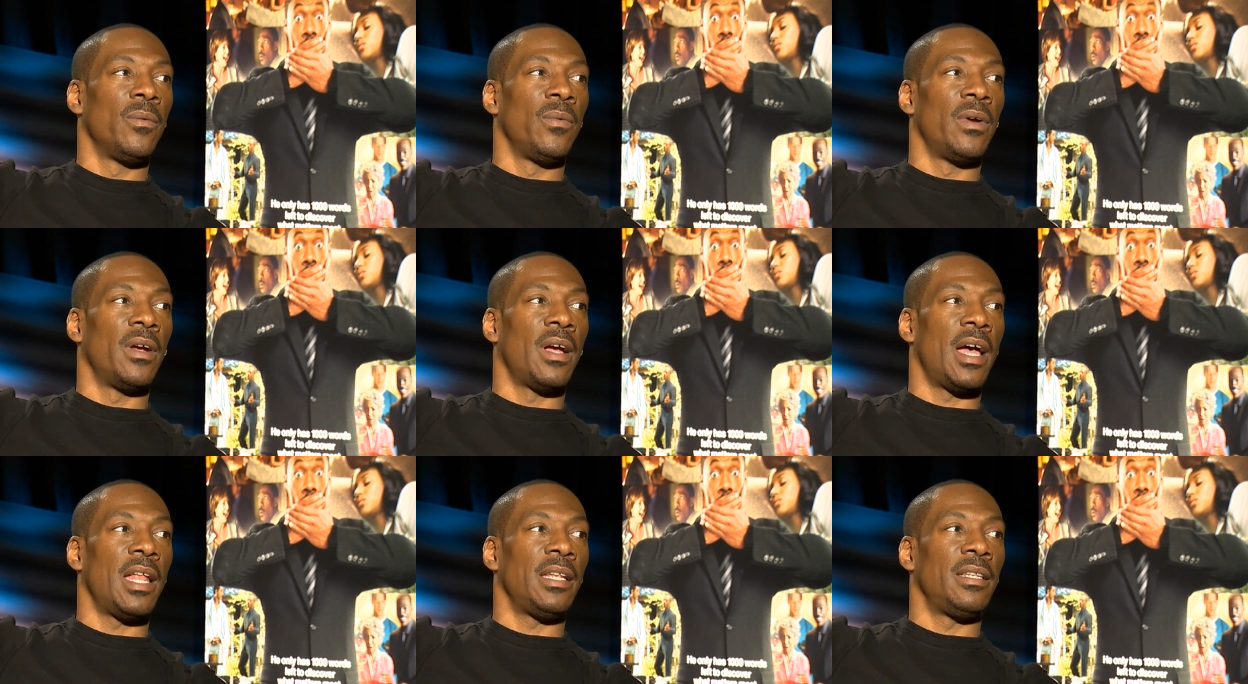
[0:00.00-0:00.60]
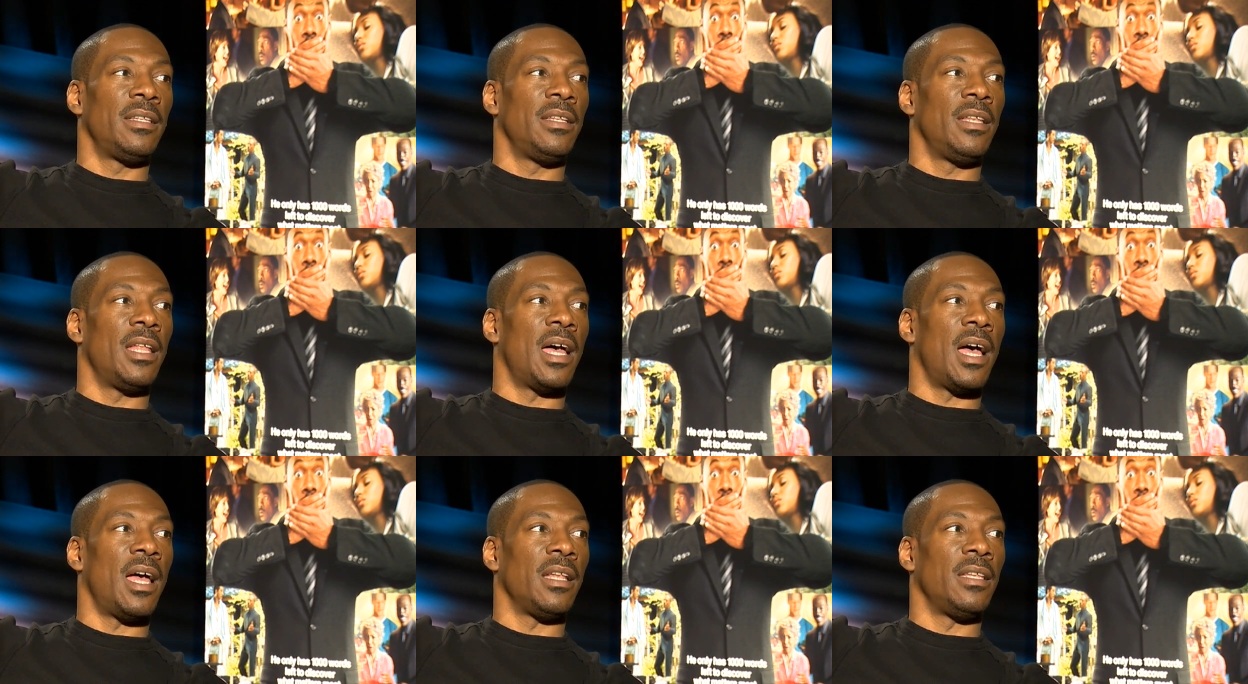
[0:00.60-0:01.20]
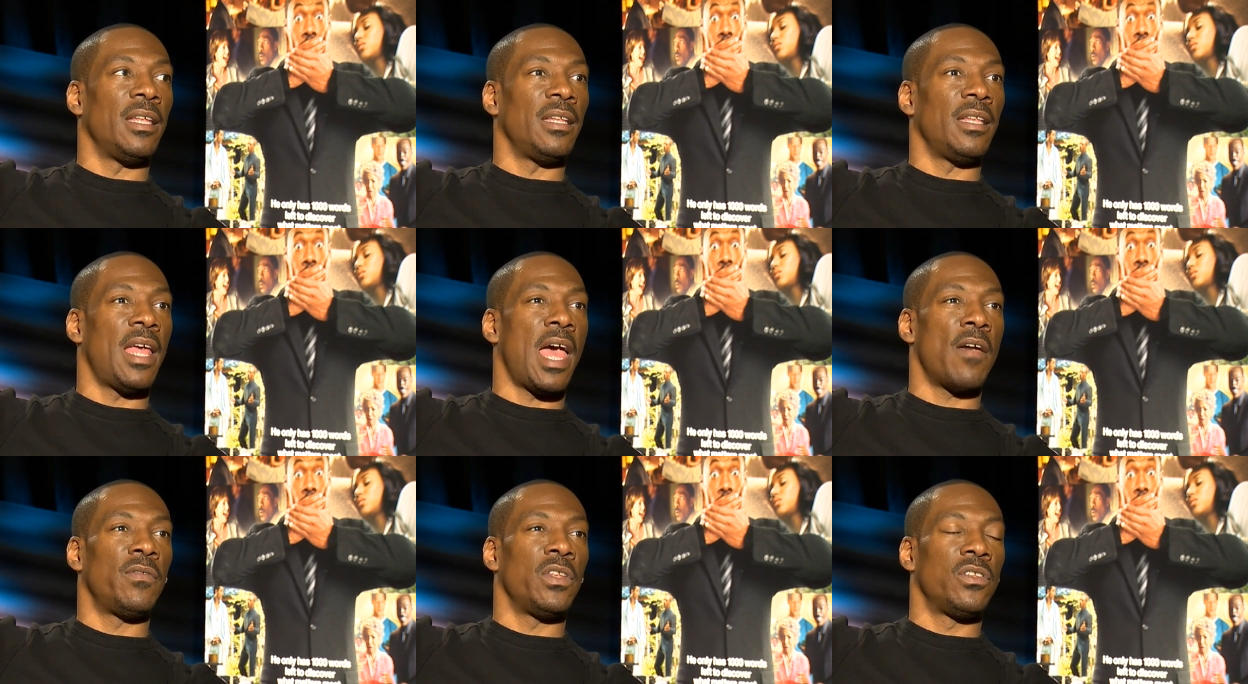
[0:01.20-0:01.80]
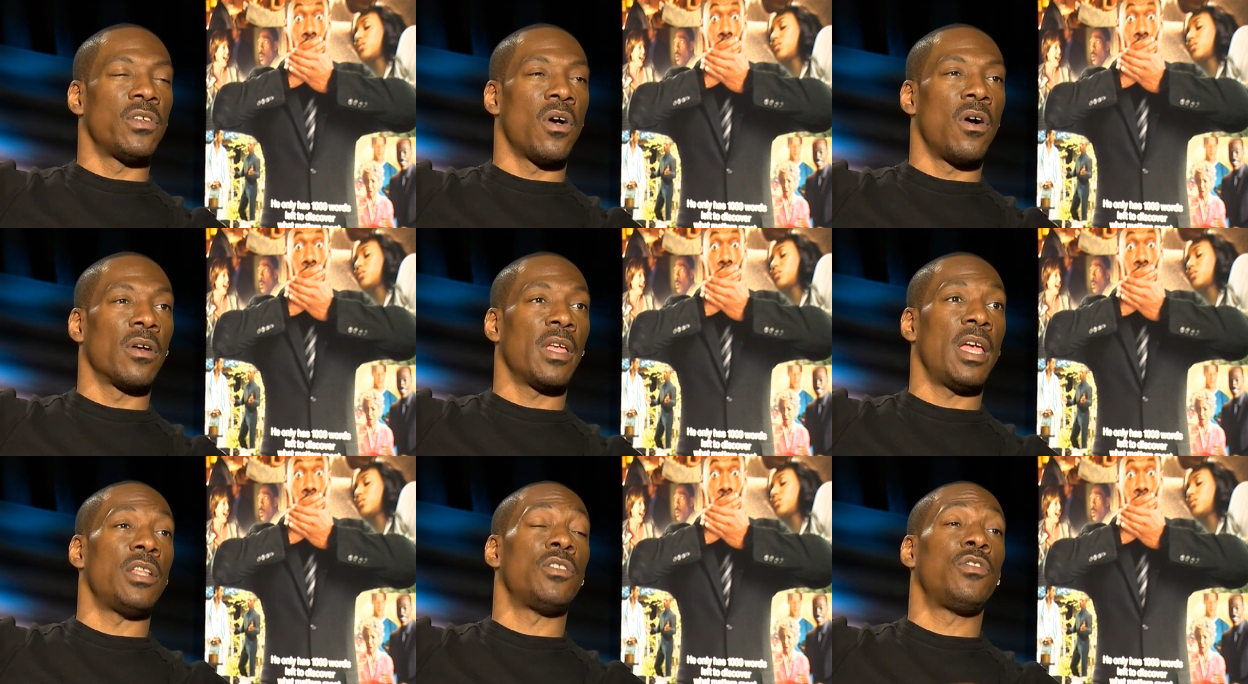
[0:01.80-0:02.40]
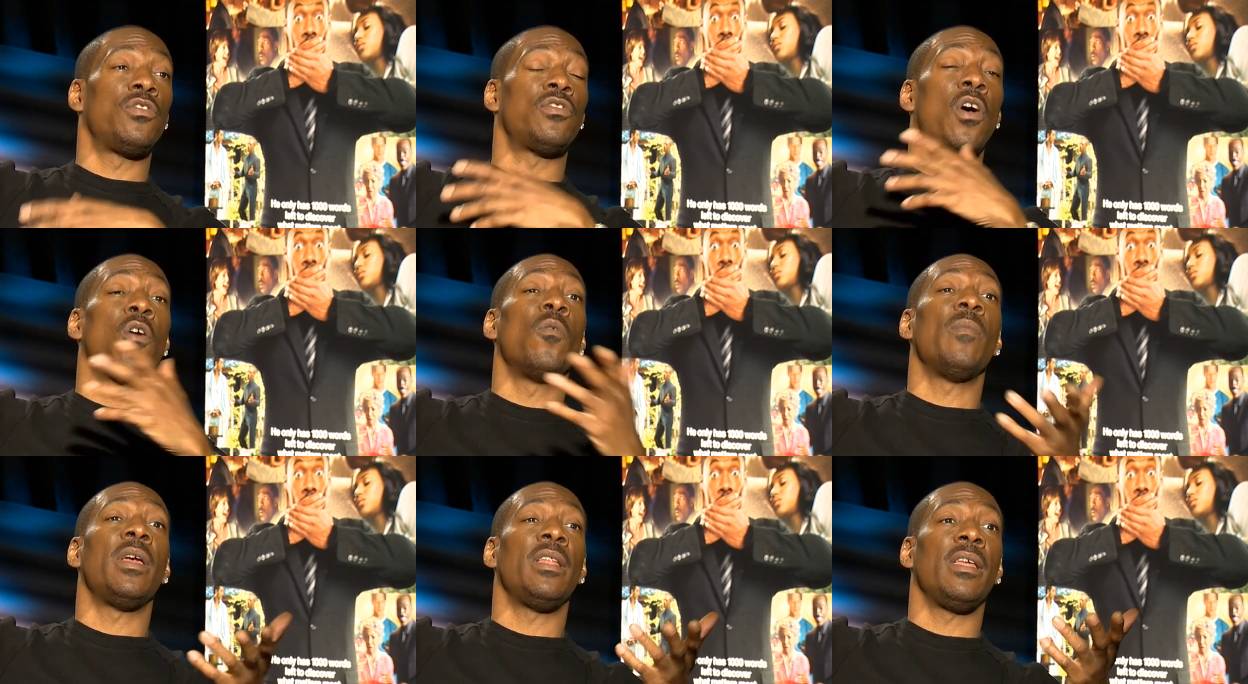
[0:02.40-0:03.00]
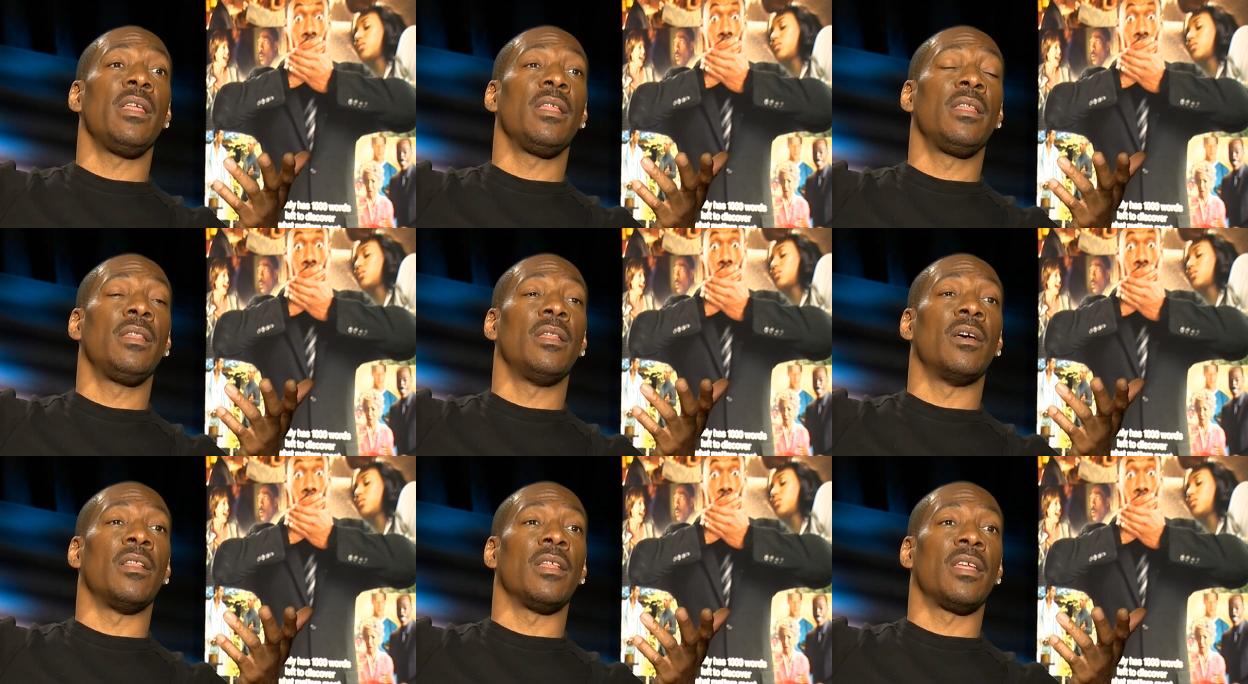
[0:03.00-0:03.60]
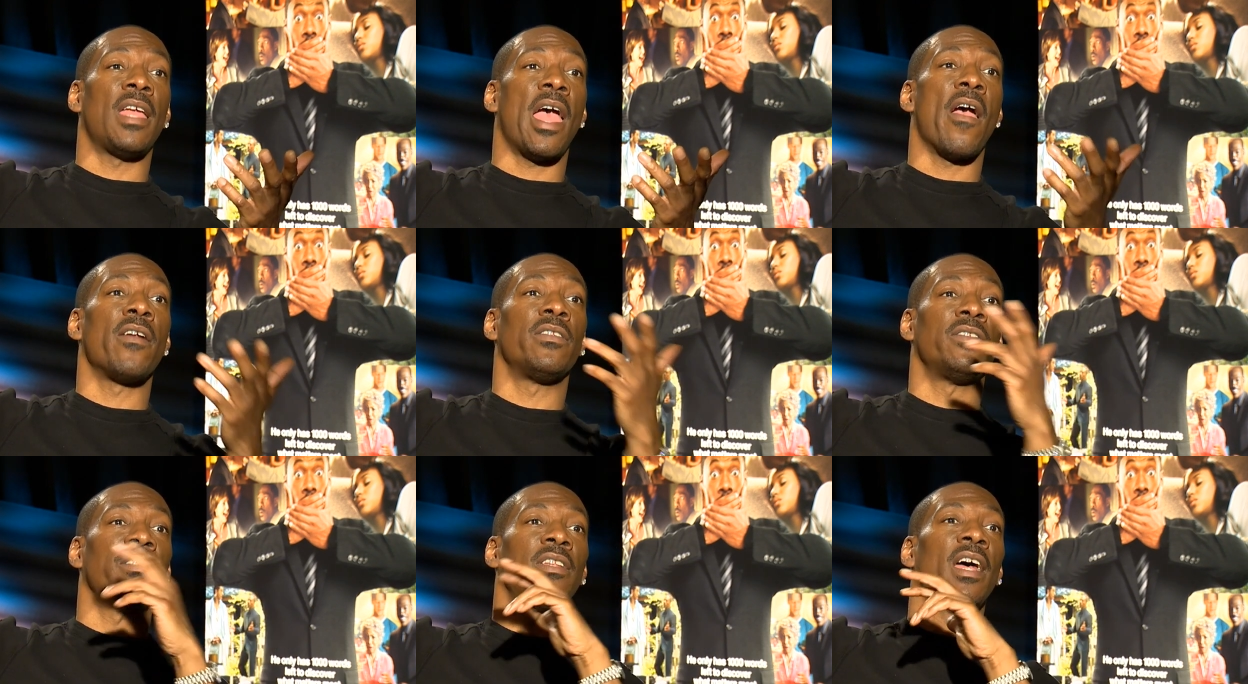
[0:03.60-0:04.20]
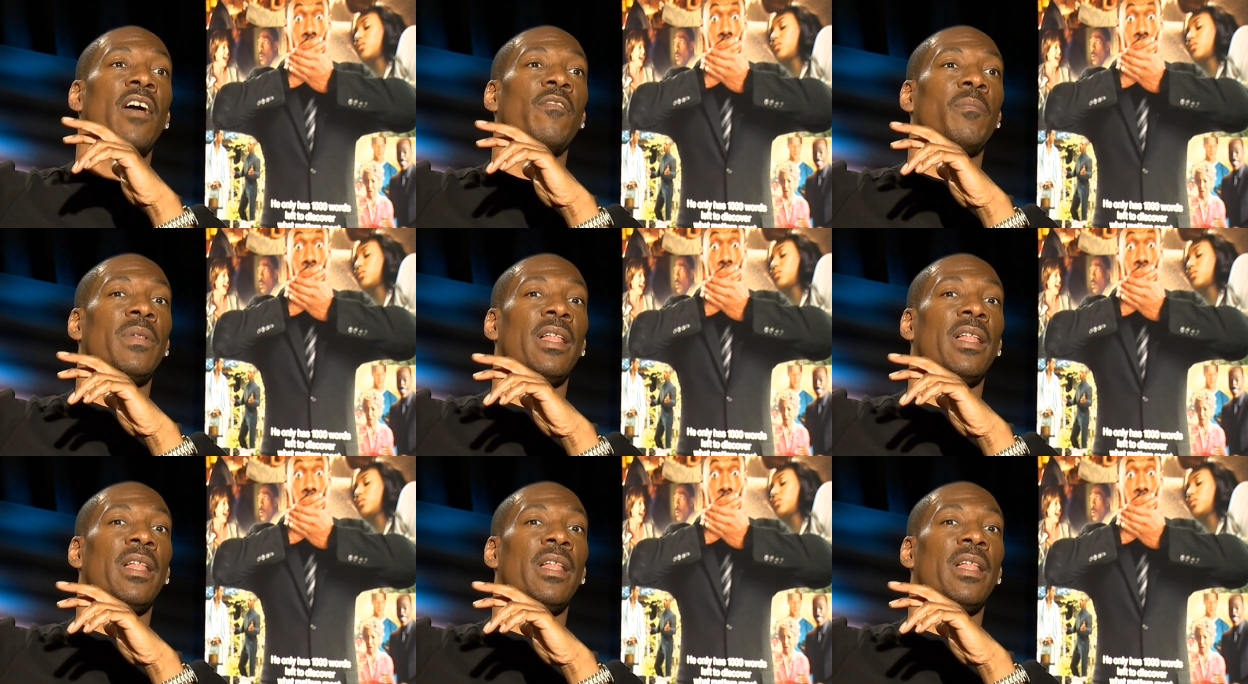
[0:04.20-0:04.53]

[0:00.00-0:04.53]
Speaker 1: where I, I didn't have to talk, and so many of the characters that I've